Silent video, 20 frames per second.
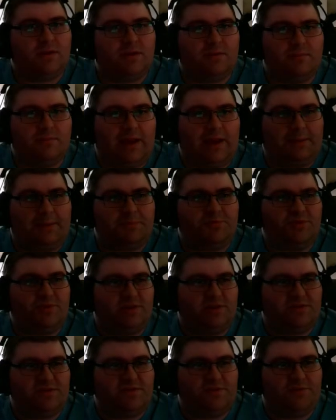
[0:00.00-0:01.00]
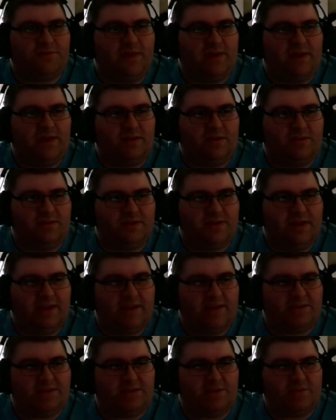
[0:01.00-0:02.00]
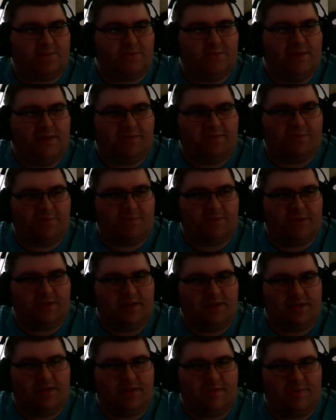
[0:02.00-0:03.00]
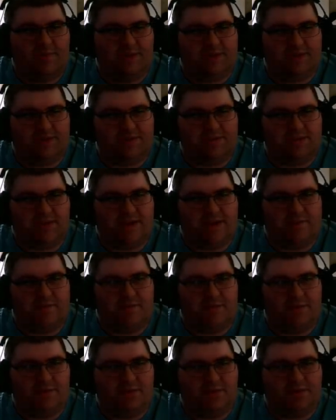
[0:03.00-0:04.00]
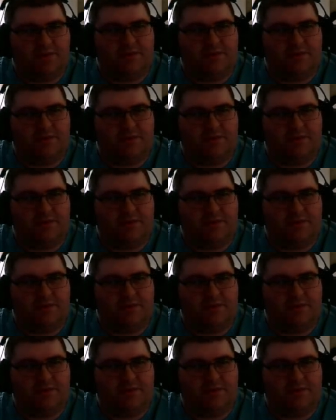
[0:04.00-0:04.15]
Map transfer failed. Okay, so we have to re-queue because the game broke.